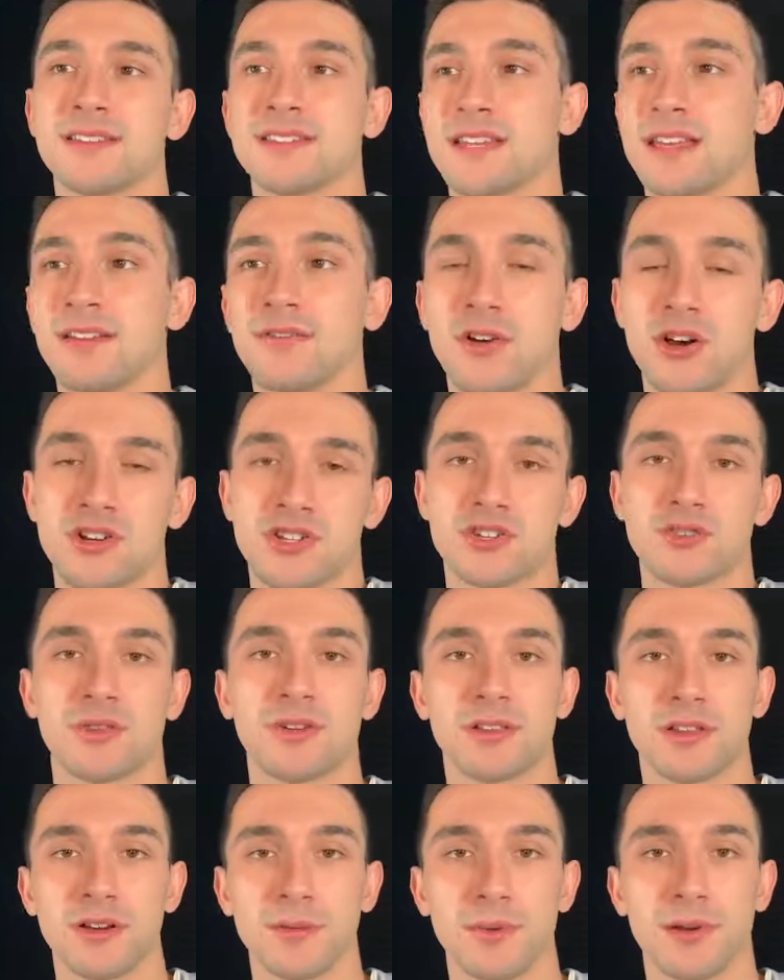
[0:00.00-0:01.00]
to give our store
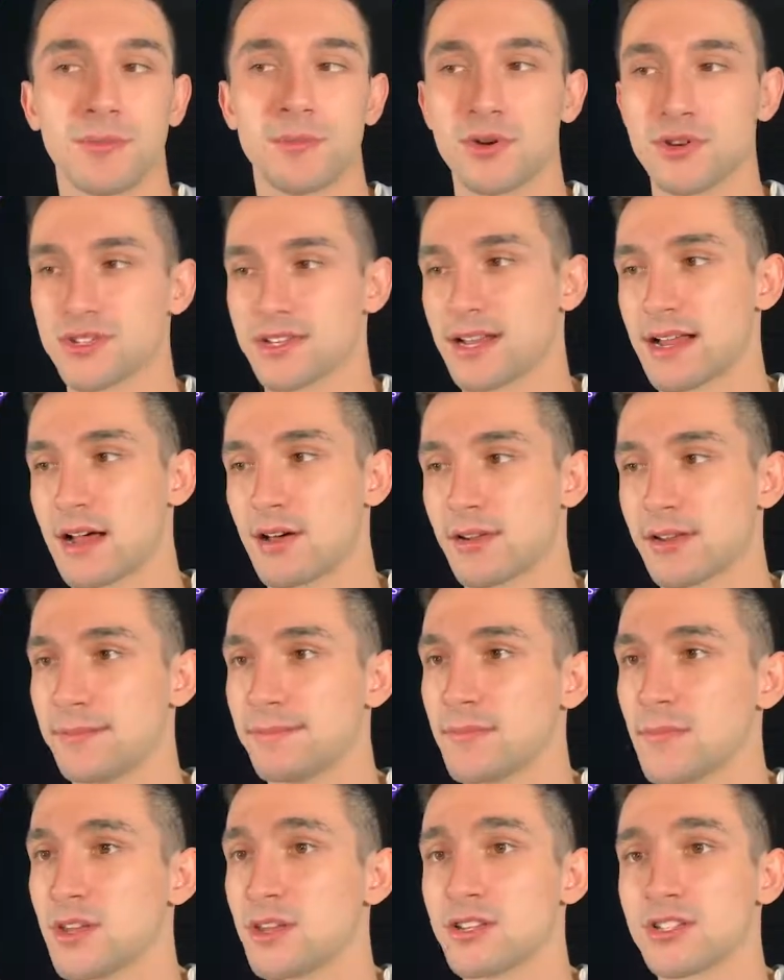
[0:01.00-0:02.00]
a little bit of personality.
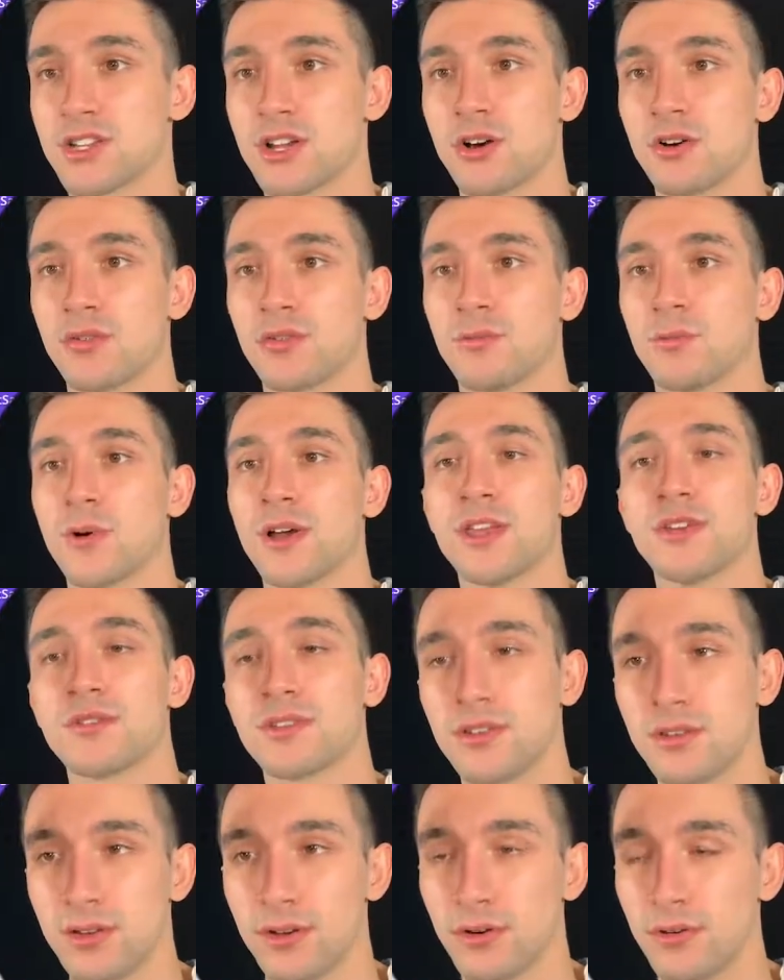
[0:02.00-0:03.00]
So what you
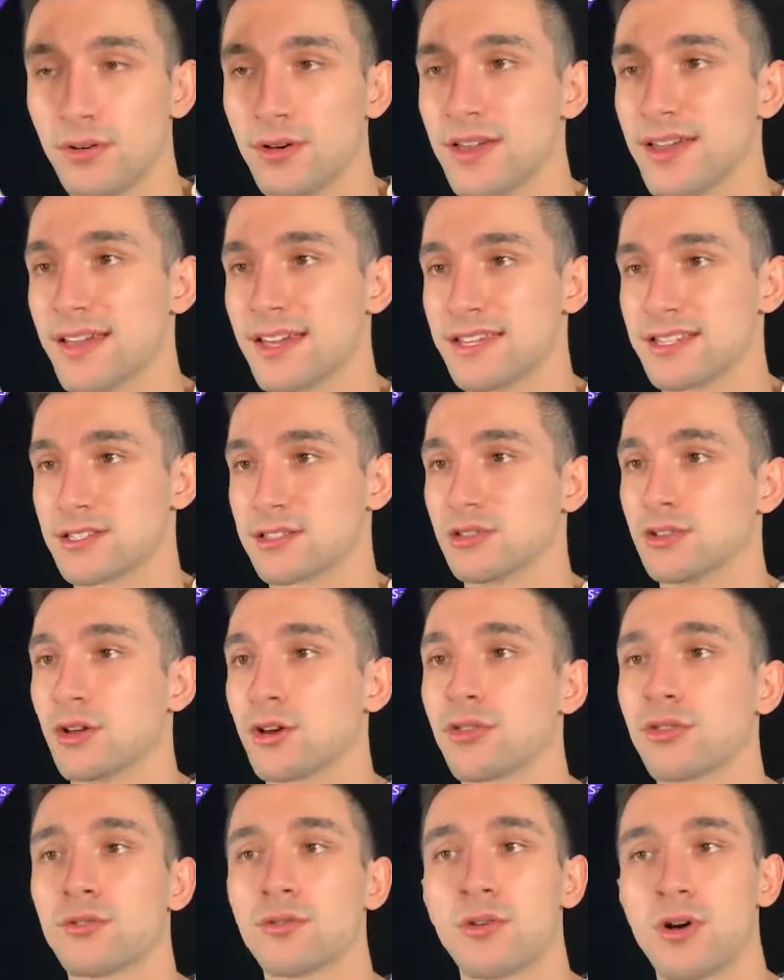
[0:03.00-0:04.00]
can do is
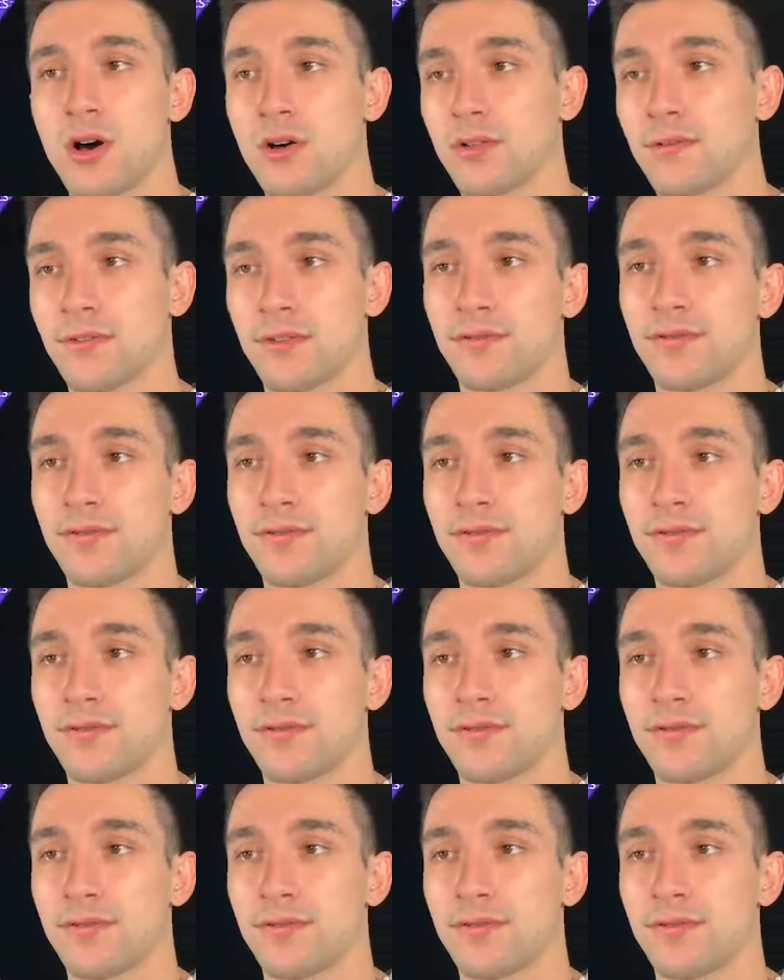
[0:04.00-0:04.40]
look through all of the